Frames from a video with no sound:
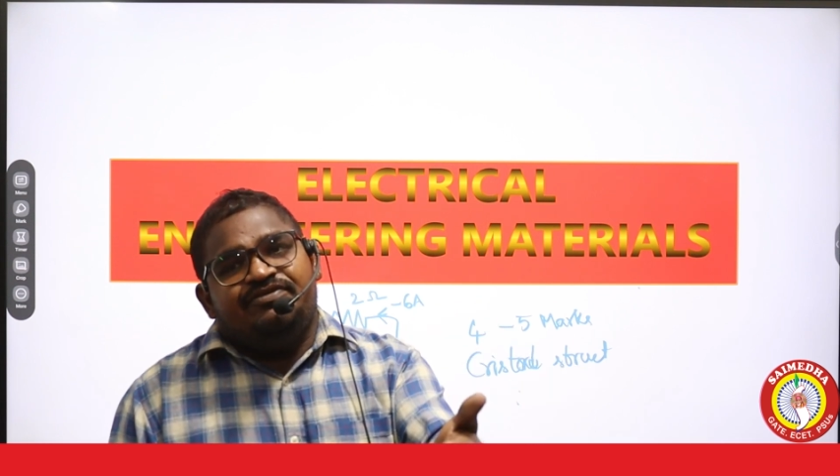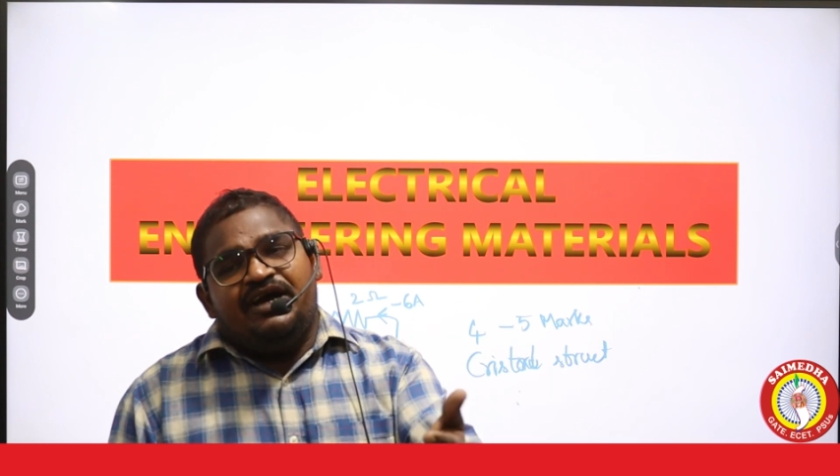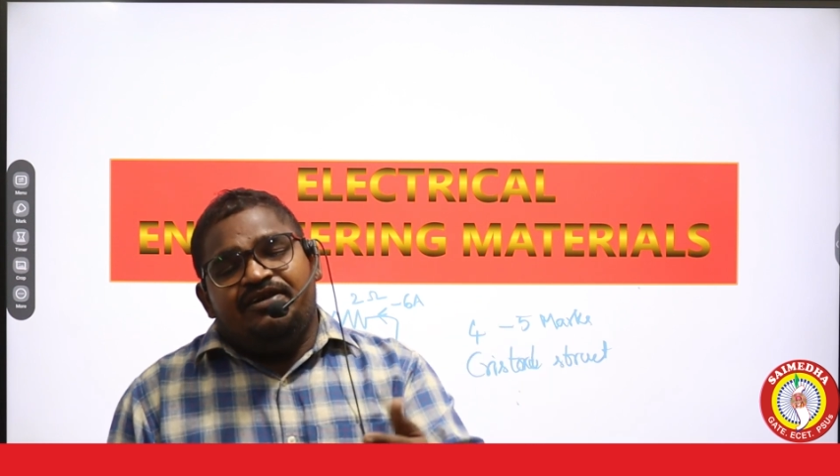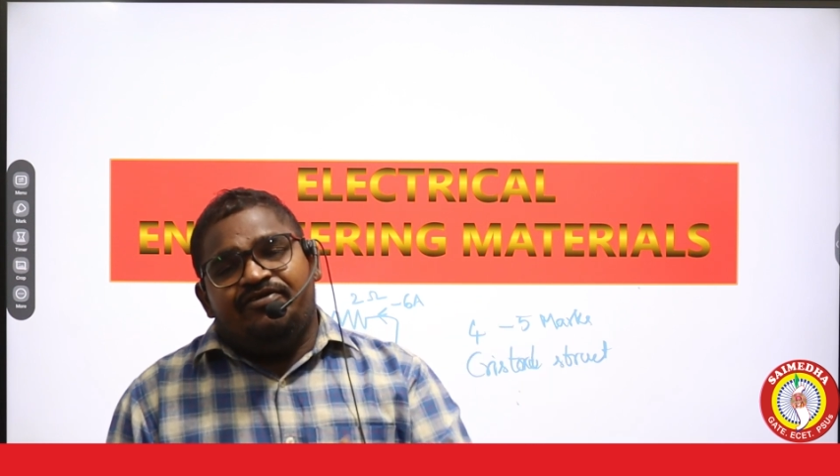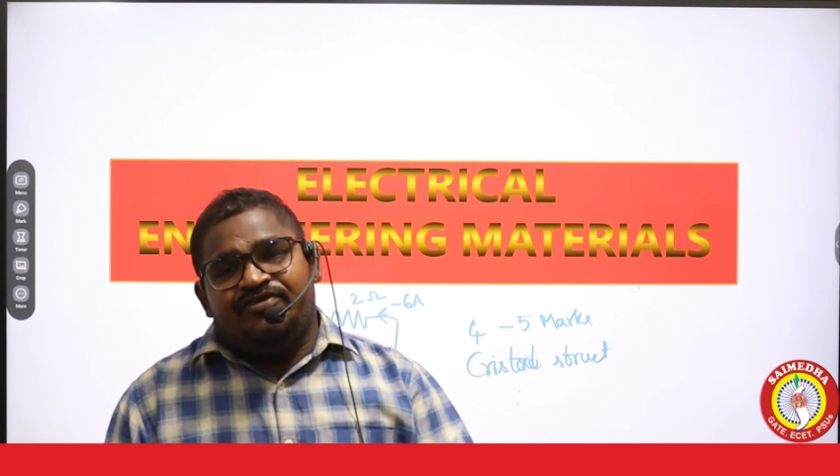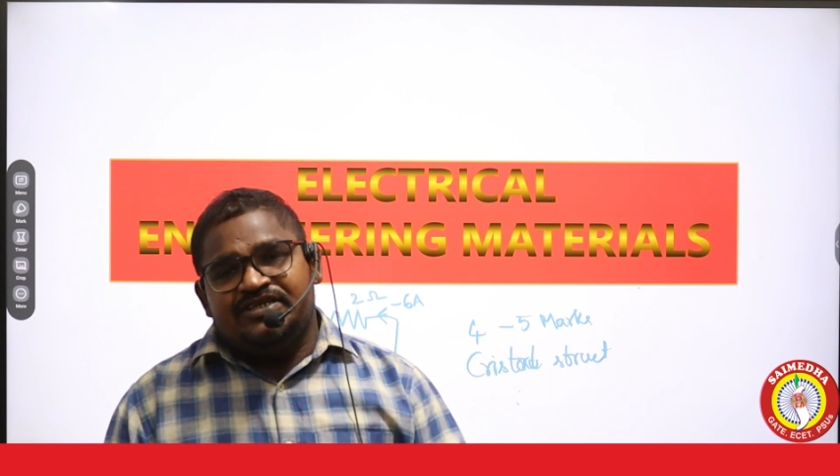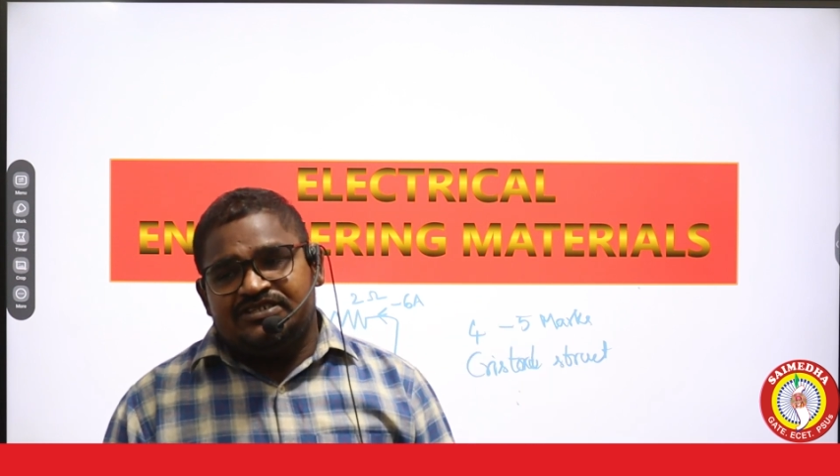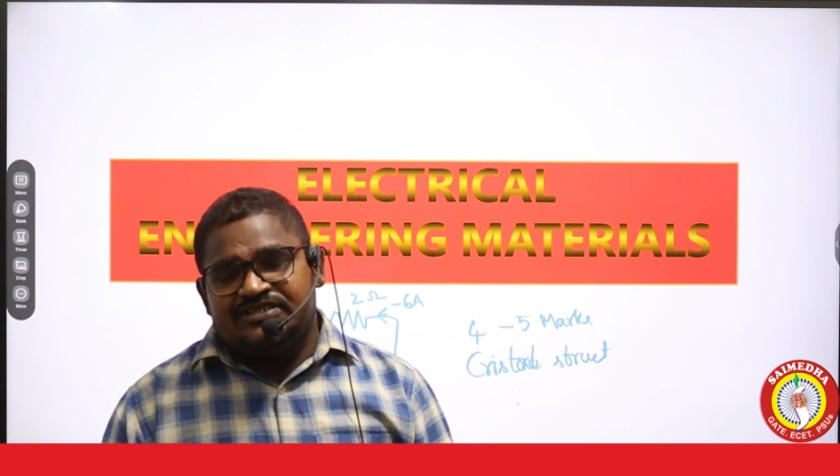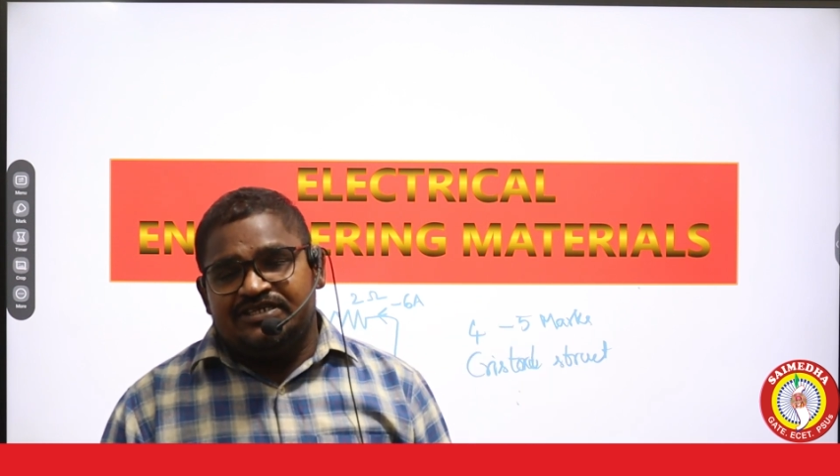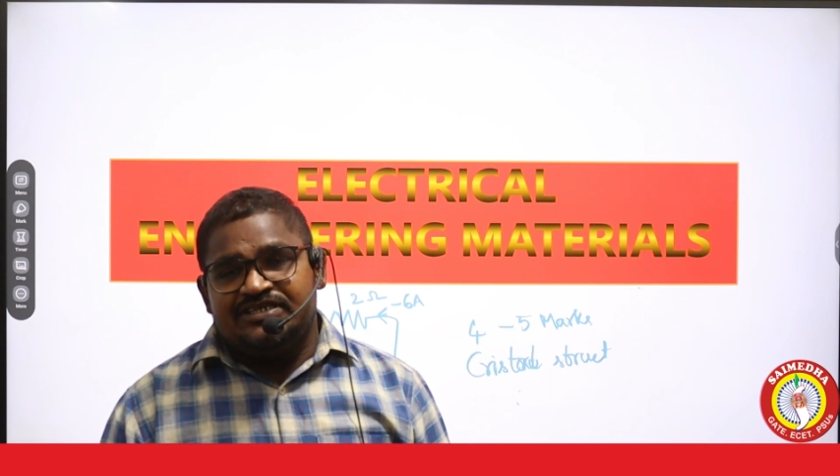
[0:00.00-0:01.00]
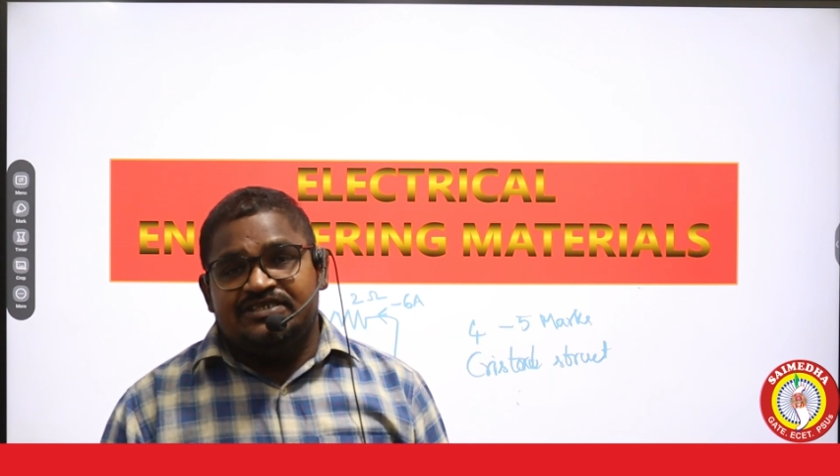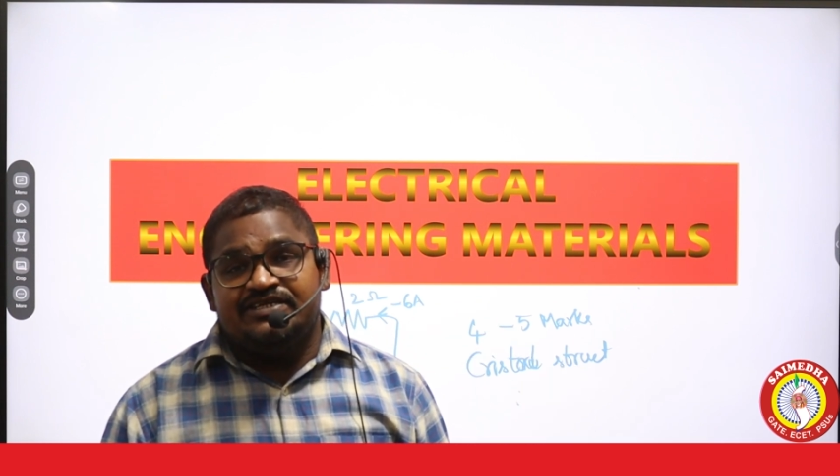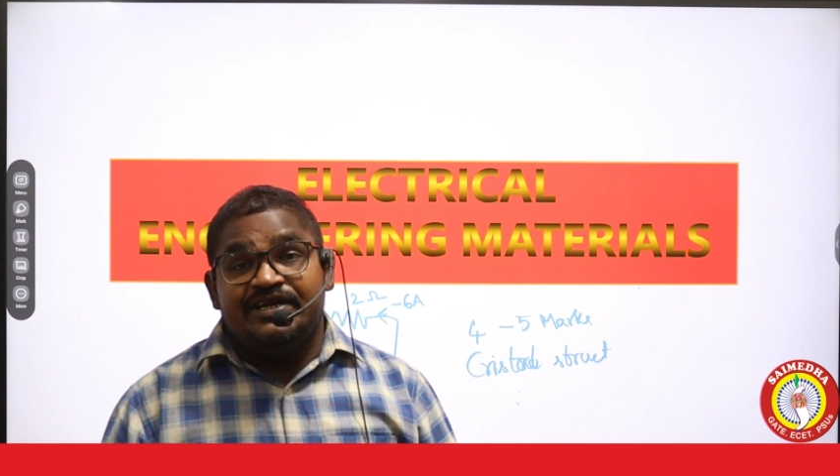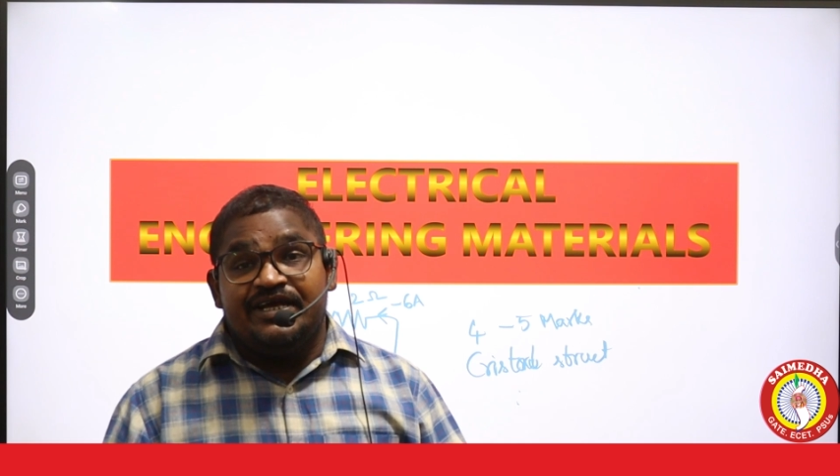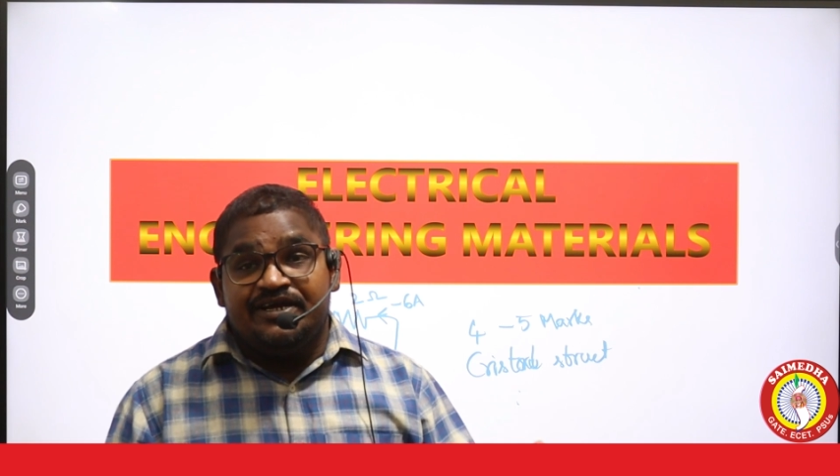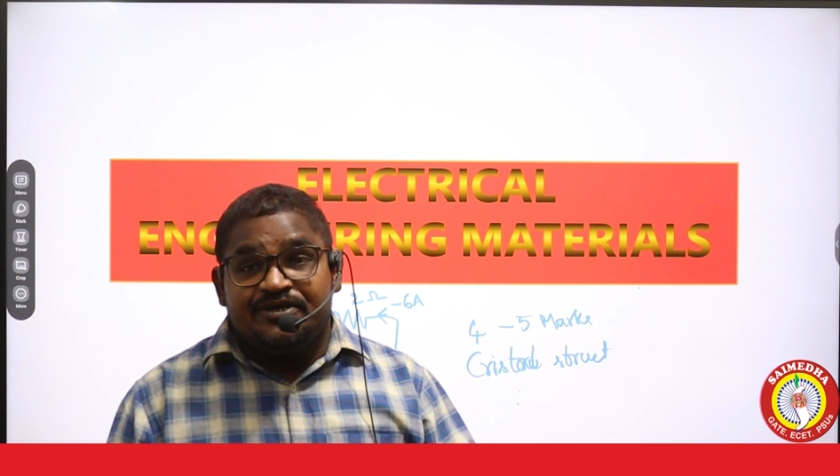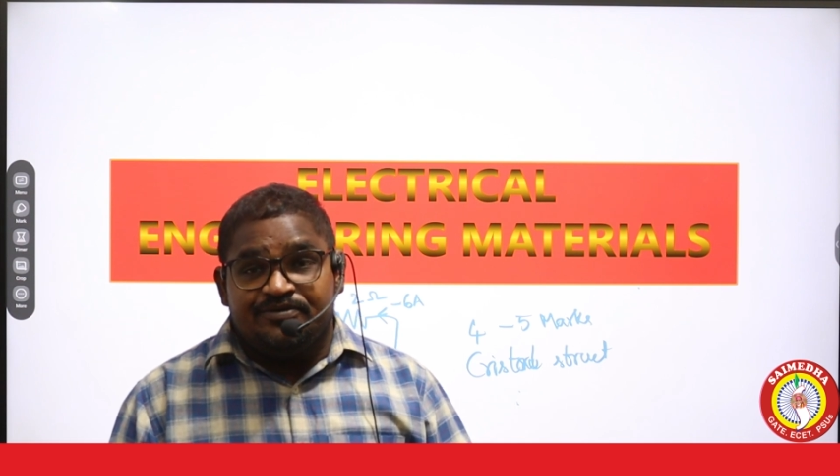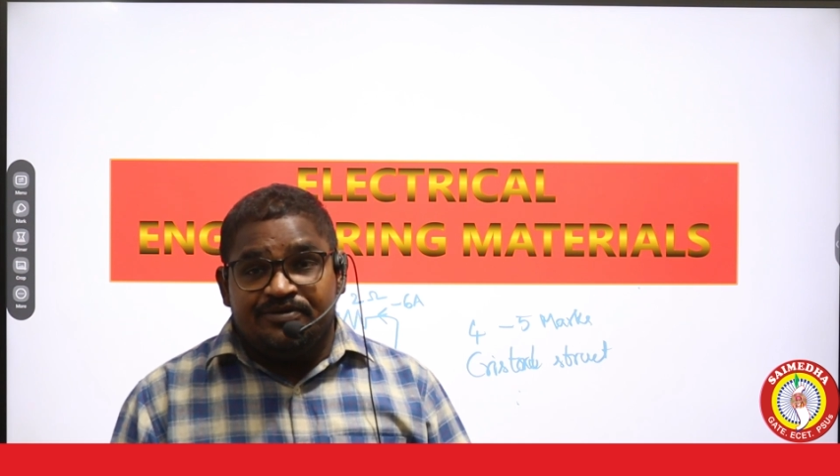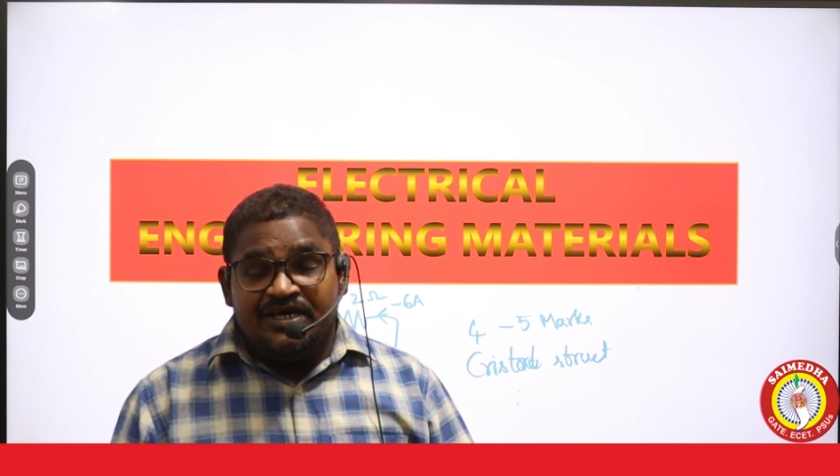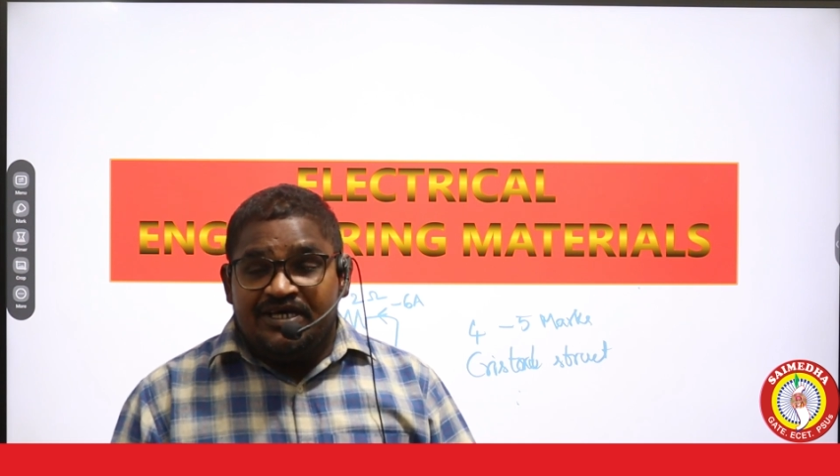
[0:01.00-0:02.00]
value of resistance as the
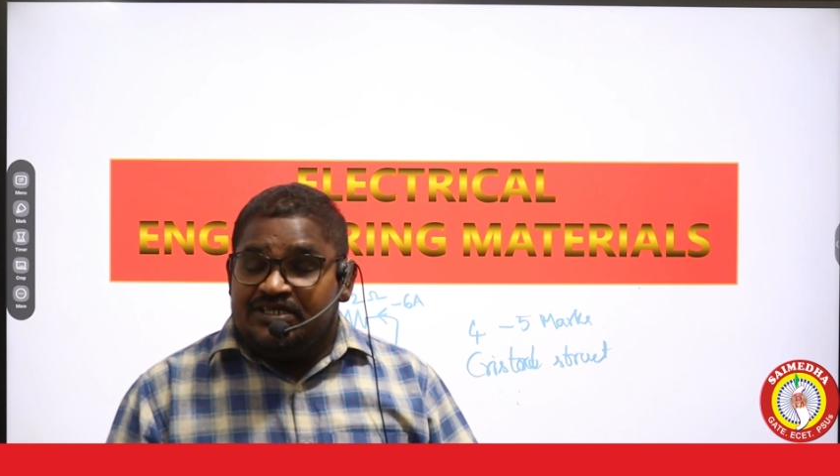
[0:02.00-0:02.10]
negative.